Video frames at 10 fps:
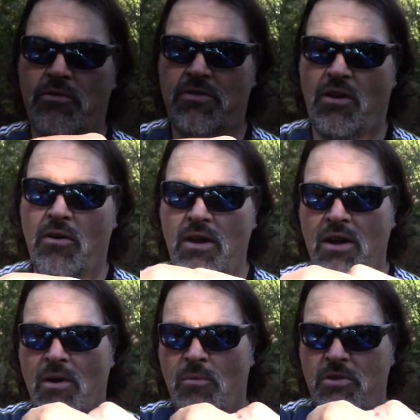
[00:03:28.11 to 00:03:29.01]
So
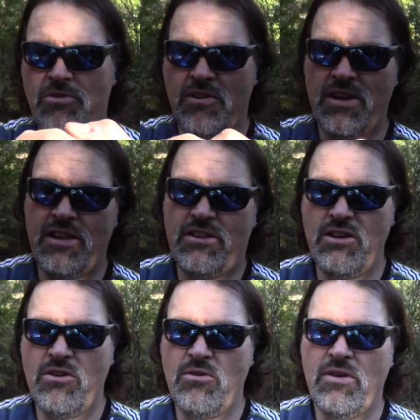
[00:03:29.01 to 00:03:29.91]
what you're gonna
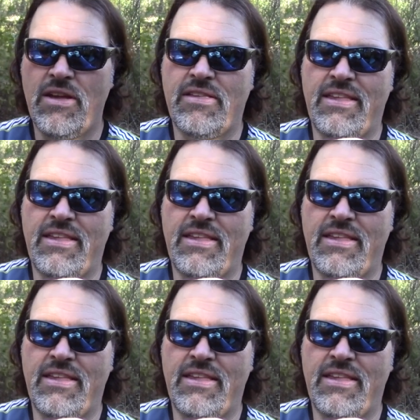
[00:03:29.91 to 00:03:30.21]
do is